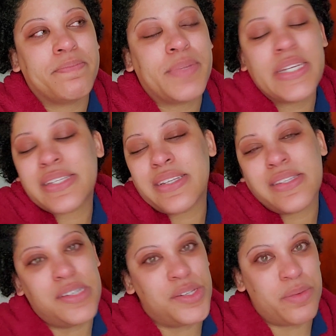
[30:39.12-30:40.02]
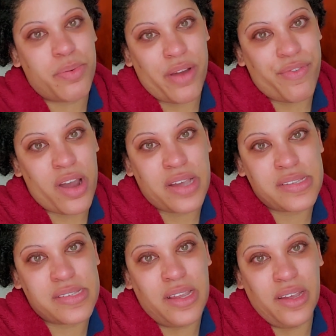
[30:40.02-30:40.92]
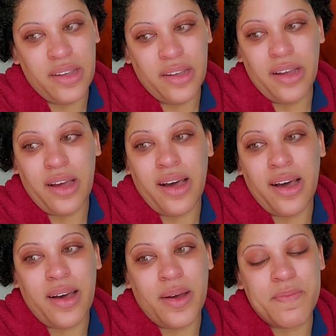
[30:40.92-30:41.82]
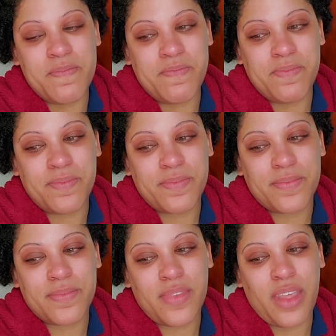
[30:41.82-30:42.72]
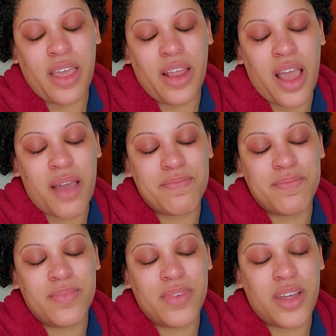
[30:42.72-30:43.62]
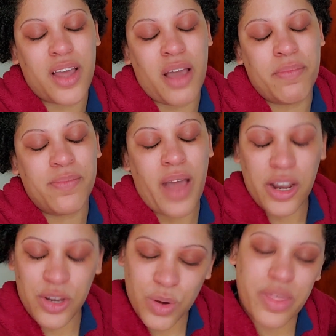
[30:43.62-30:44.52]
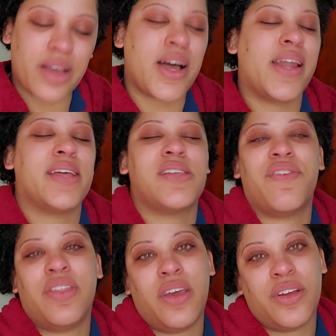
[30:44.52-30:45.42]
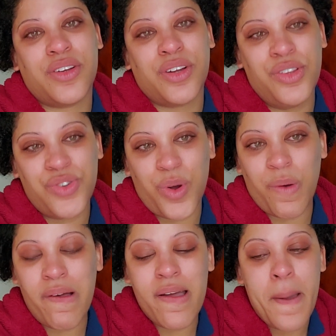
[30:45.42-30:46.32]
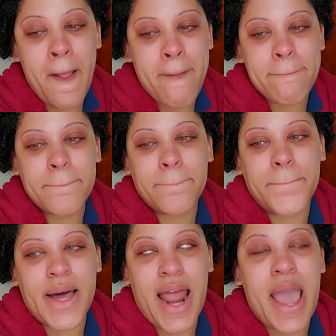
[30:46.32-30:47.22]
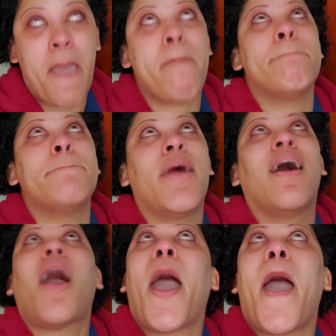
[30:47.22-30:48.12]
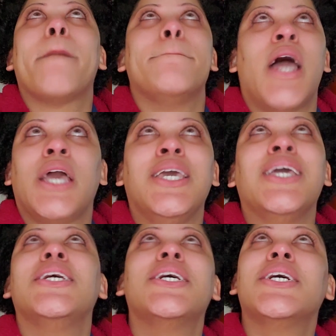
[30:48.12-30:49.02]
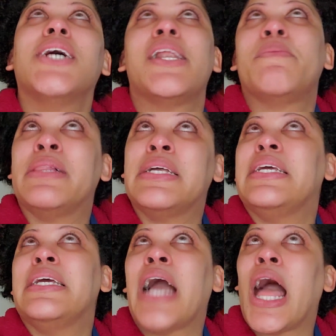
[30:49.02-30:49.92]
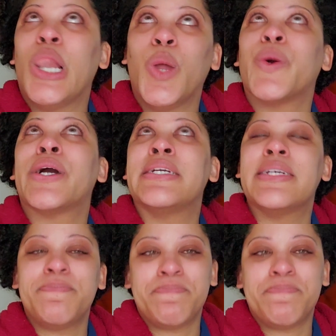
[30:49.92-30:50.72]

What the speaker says: please continue to pray for us. And I know that God has everything under control, but I am begging and pleading, Lord,